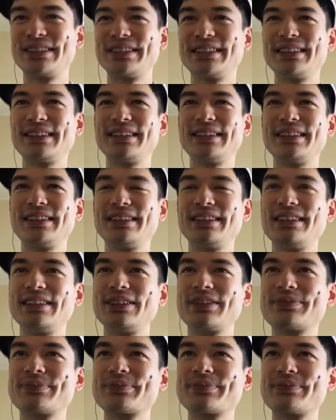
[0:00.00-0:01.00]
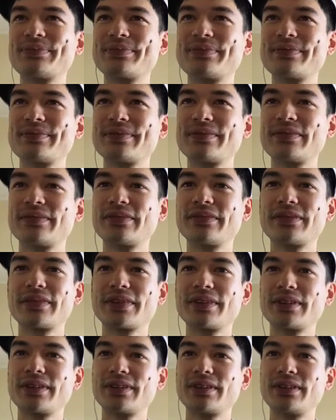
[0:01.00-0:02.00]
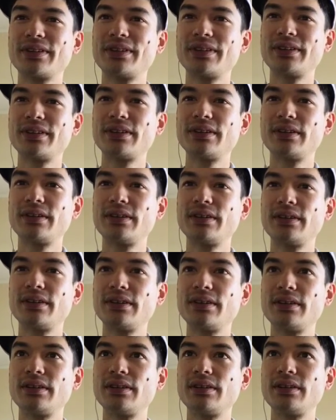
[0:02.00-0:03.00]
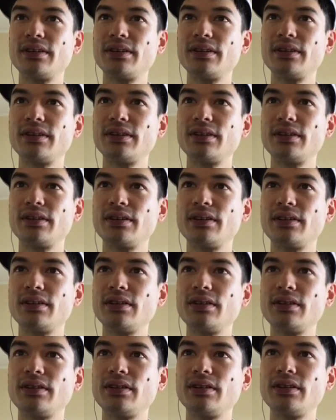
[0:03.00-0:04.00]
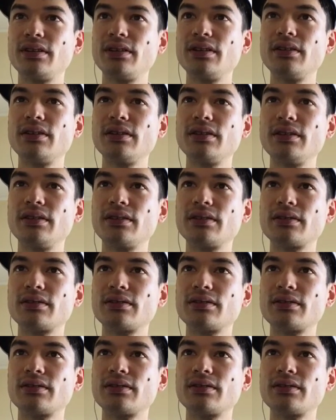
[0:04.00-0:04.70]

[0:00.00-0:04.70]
Nobody speaks.